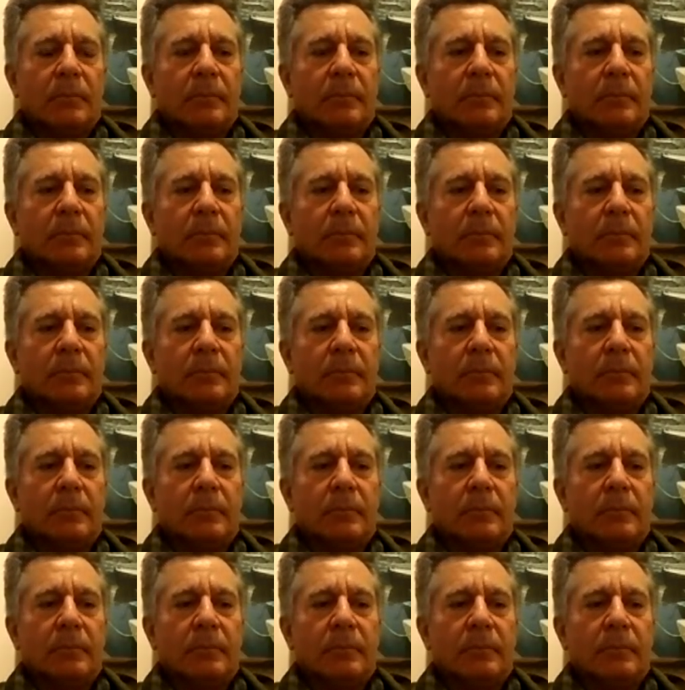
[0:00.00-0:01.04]

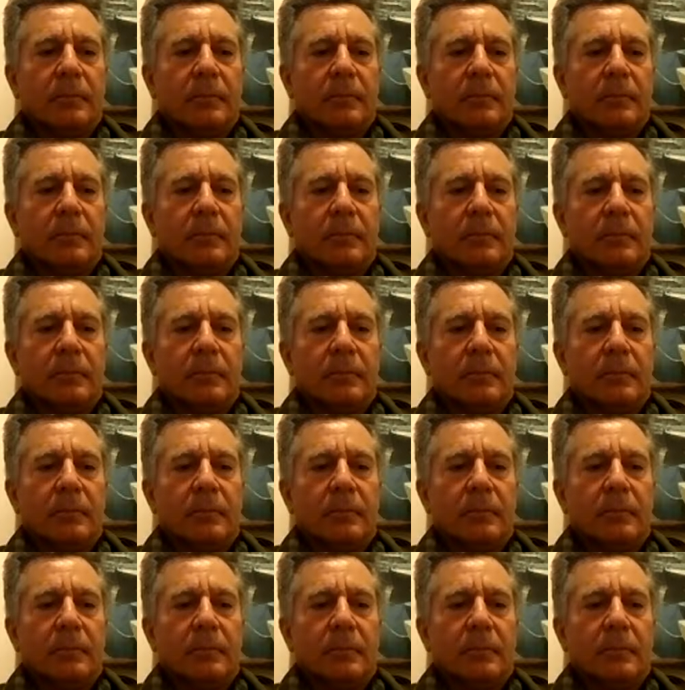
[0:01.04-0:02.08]

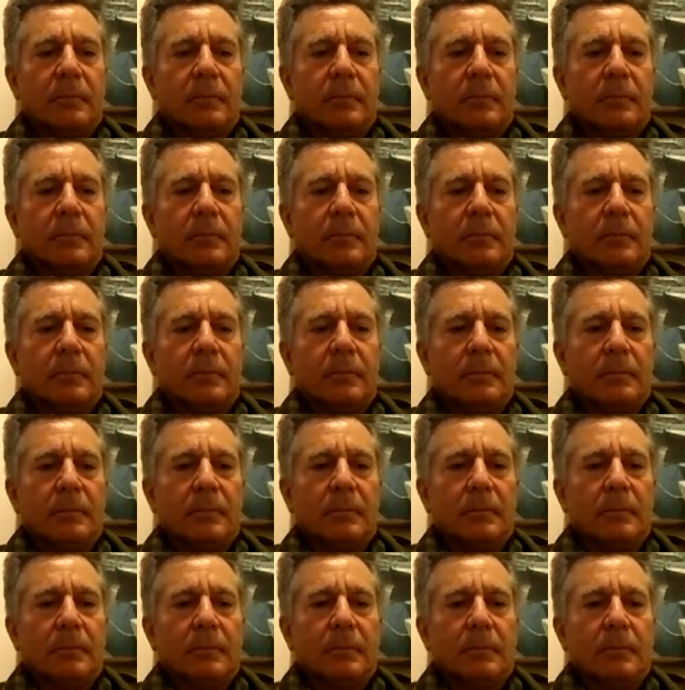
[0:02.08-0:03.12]

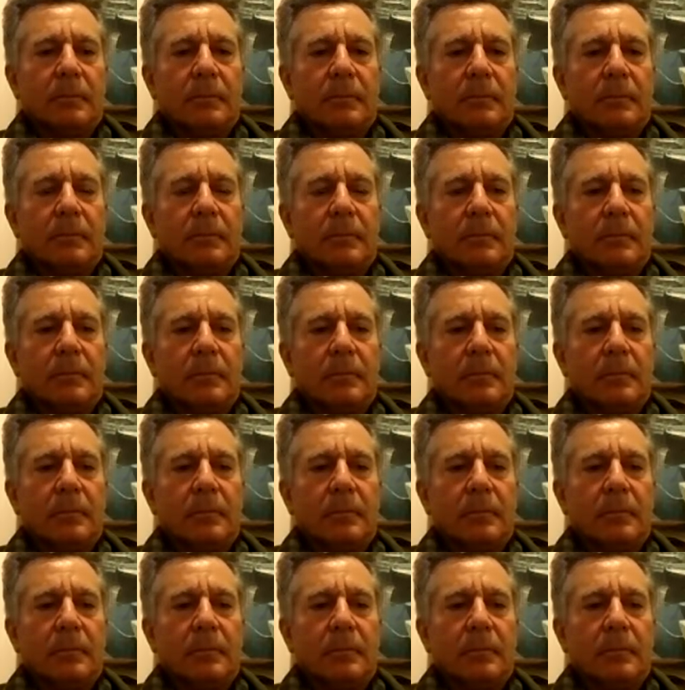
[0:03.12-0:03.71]
No words are spoken by the person on screen.